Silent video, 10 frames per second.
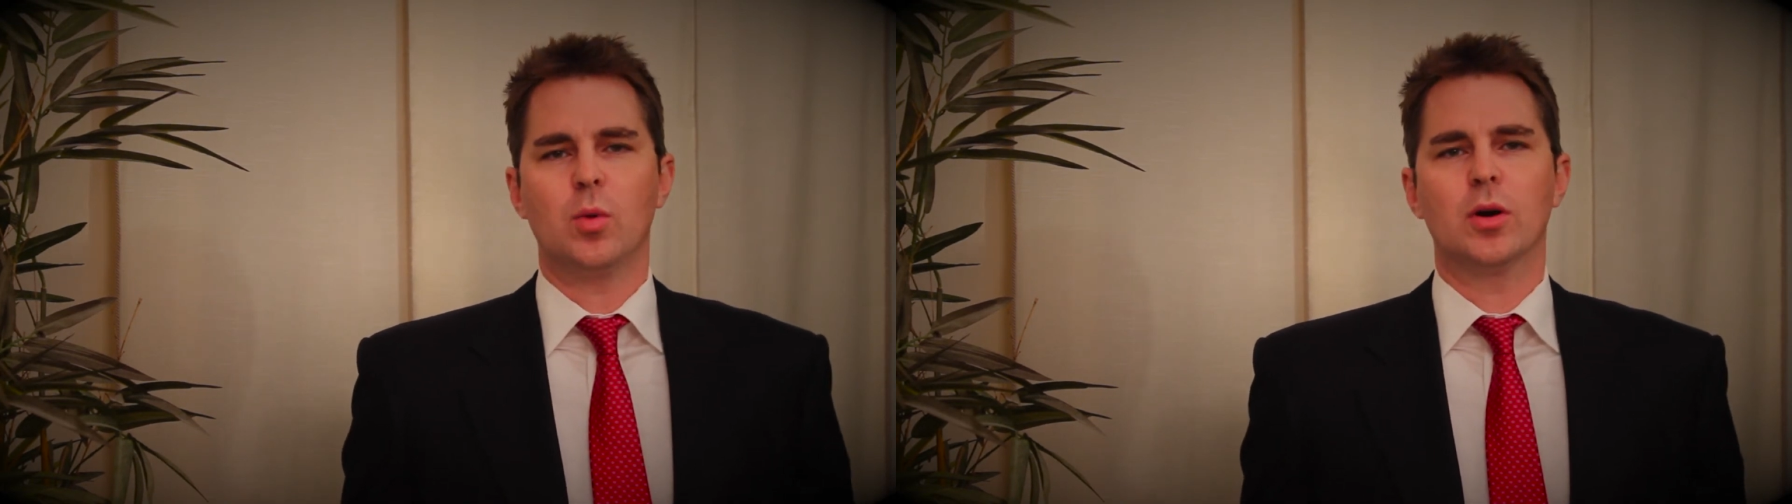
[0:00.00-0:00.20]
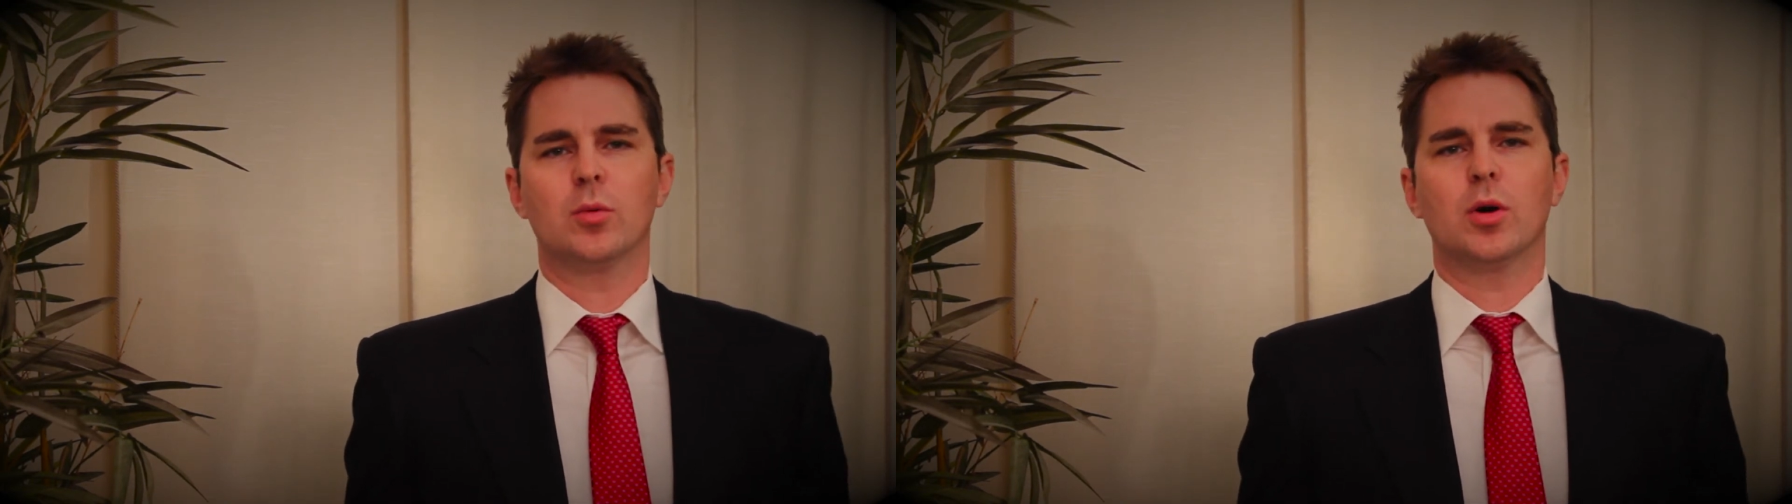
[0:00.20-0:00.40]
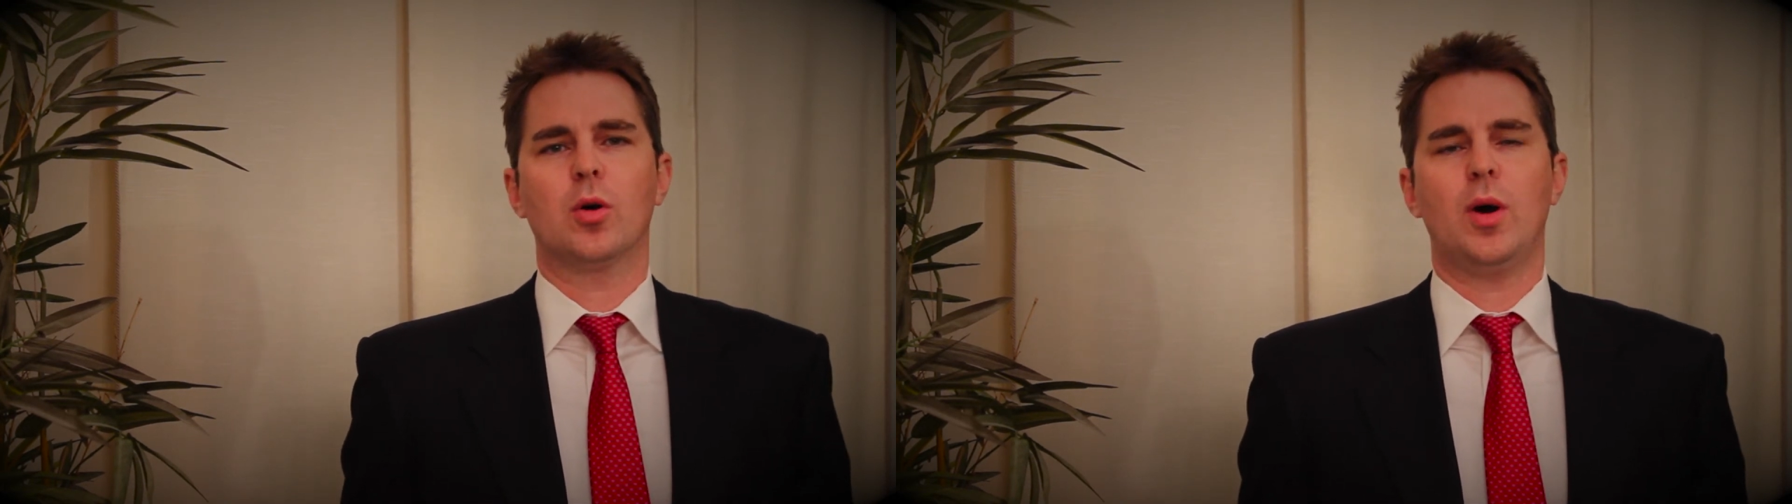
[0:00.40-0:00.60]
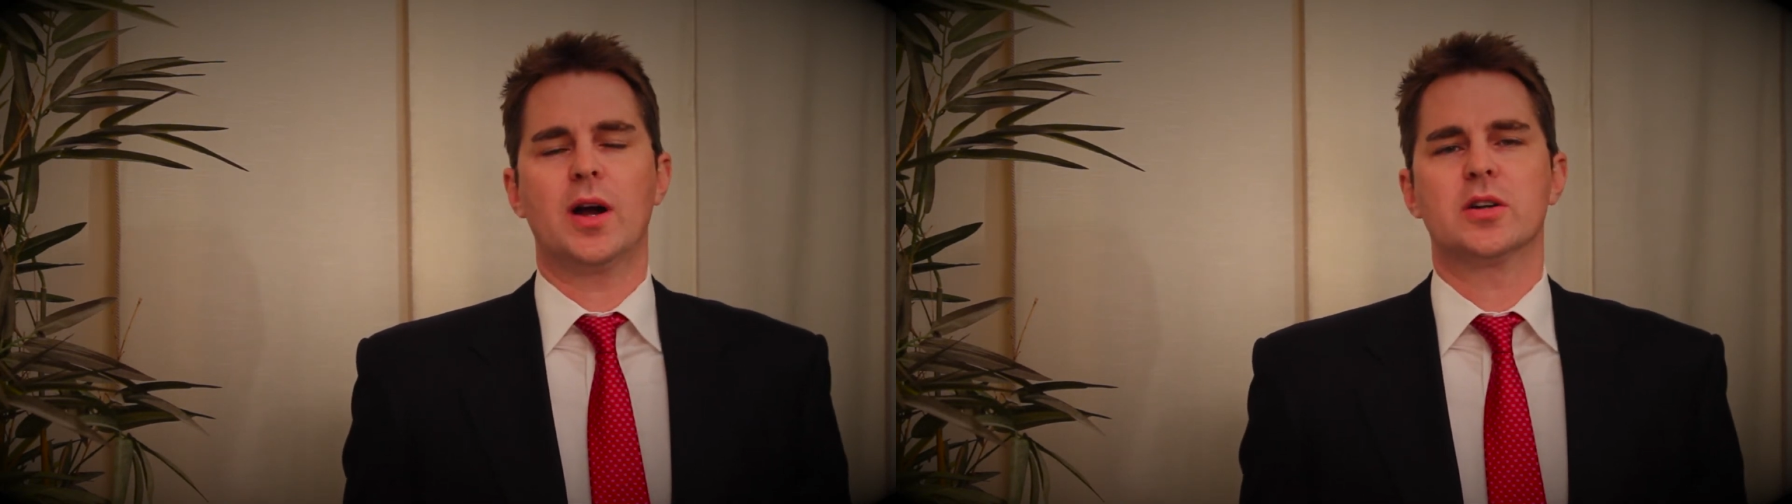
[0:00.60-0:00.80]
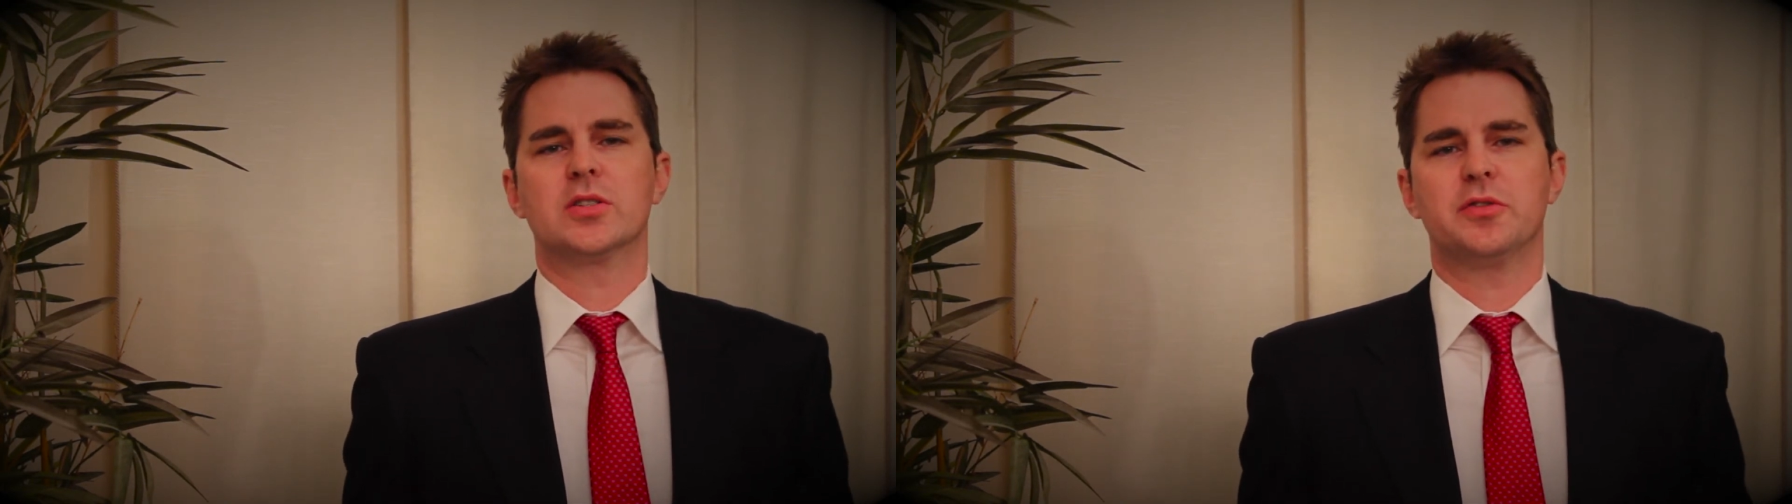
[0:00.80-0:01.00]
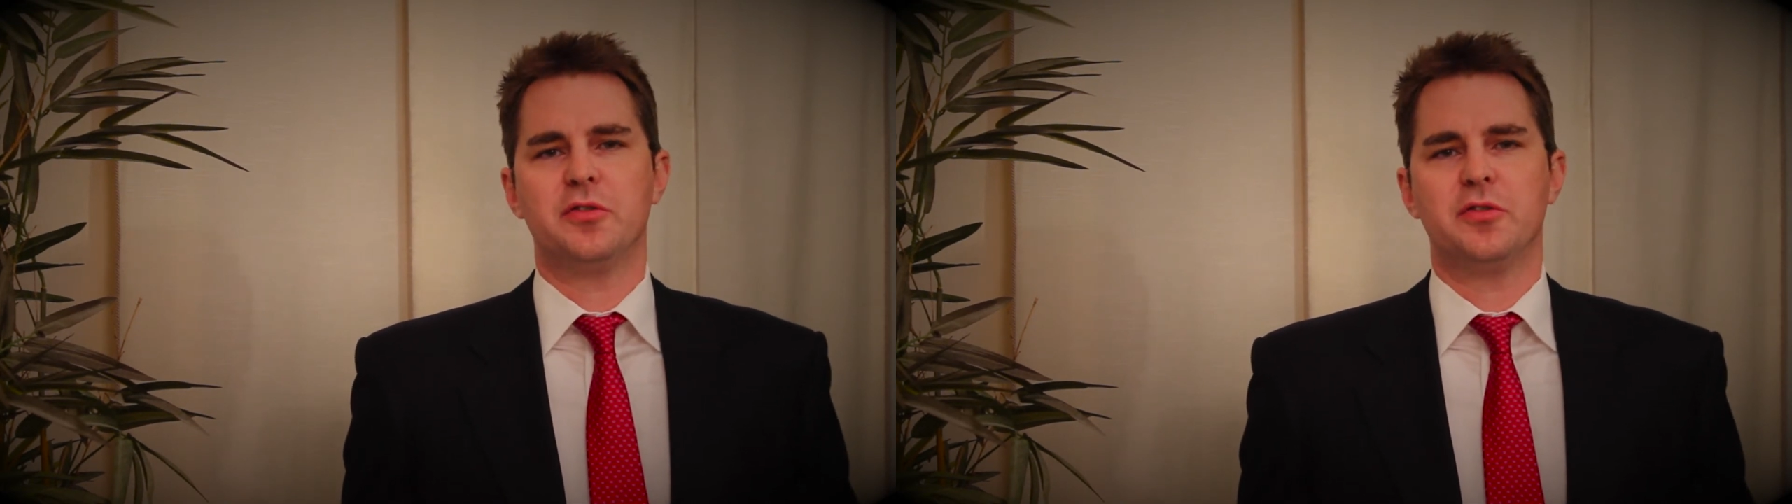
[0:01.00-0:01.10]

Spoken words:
where it requires